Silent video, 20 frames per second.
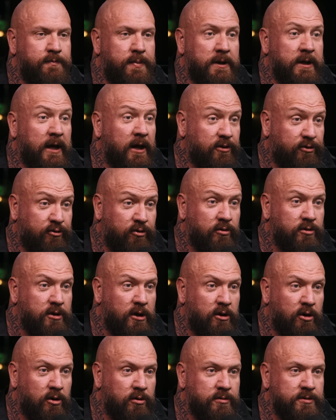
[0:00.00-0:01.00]
been hit through the
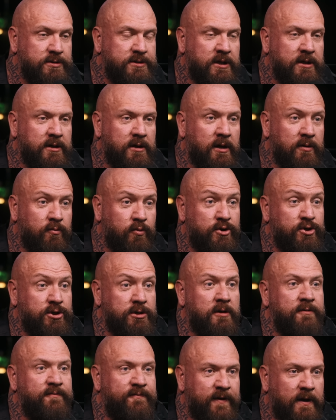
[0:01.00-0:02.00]
lungs, uh, which
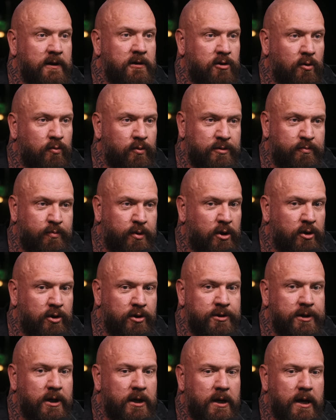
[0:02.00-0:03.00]
had filled up with
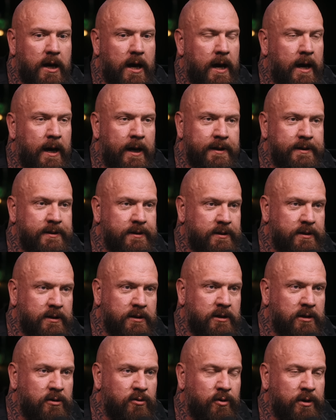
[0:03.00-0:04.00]
blood, and
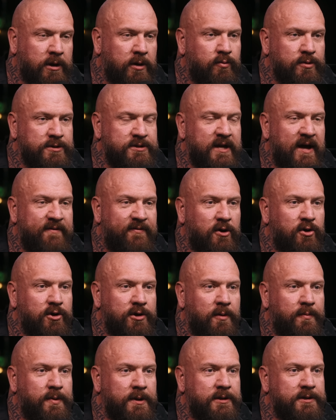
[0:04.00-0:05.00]
you know he was never
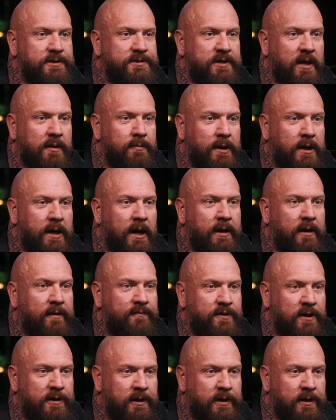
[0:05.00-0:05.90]
going to be the same again after